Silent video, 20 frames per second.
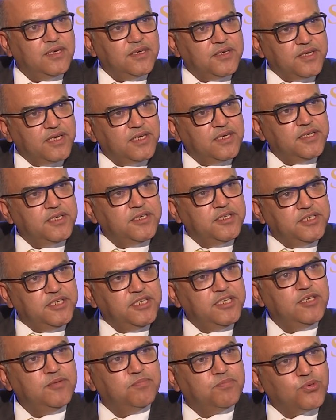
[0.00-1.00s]
really
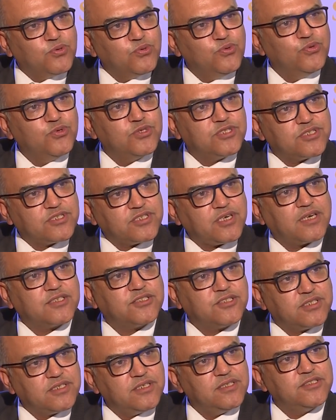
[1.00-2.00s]
deep root
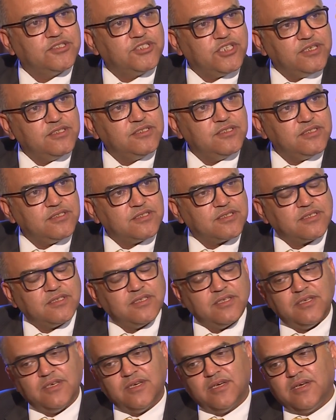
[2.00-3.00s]
structural changes.
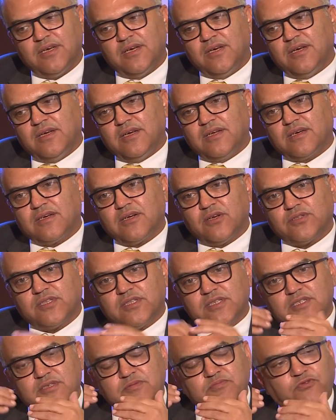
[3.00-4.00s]
Now
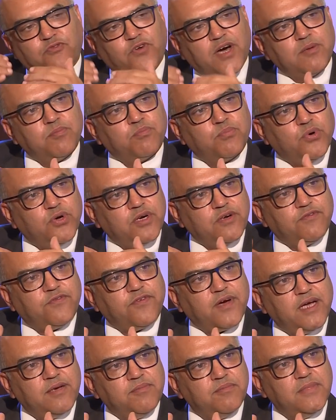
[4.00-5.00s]
this
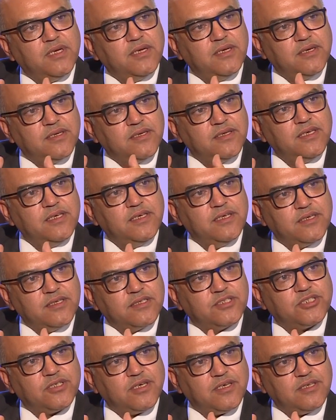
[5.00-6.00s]
1.5 million
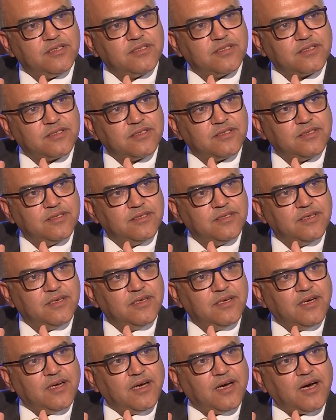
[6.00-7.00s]
e-rickshaws
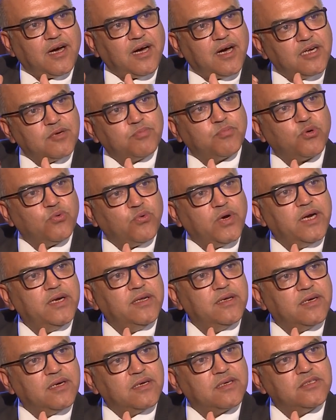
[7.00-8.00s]
are
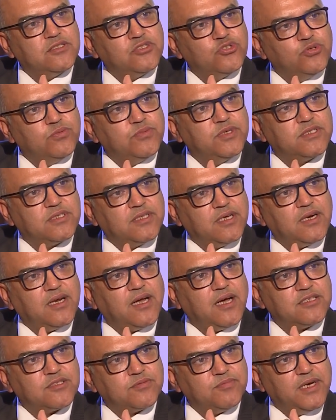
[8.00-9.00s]
providing our consumers that
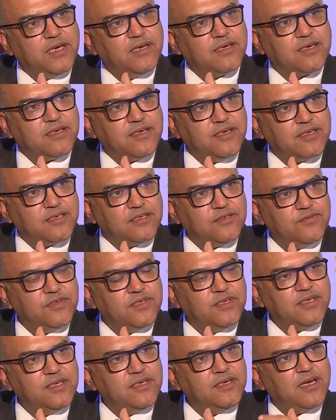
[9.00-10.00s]
last mile
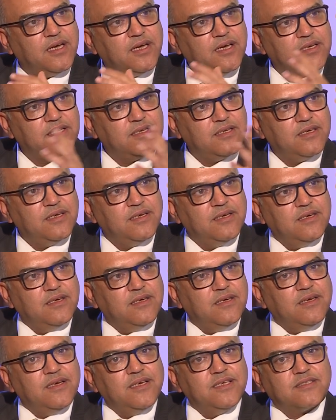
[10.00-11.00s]
connectivity, and
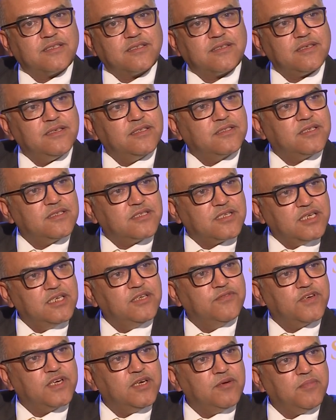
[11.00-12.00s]
it's a
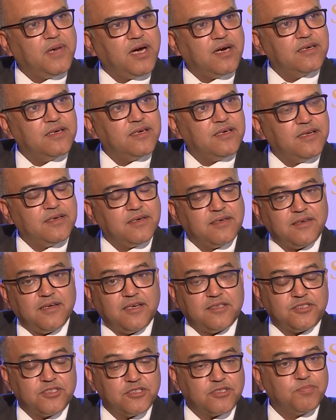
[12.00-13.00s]
significant market.
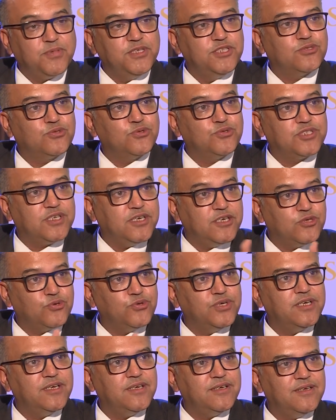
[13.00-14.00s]
And just pleased to share,
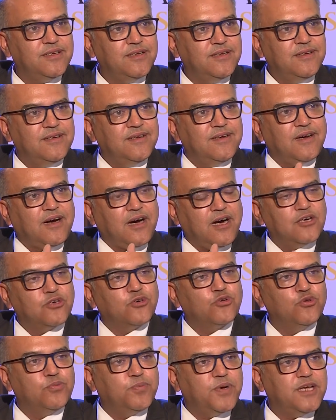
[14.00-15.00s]
today our
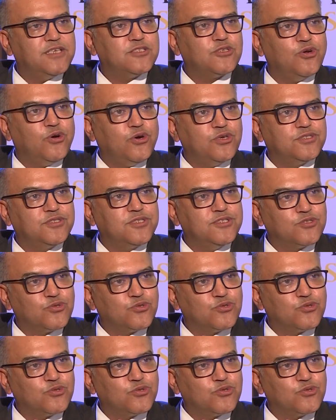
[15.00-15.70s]
group has launched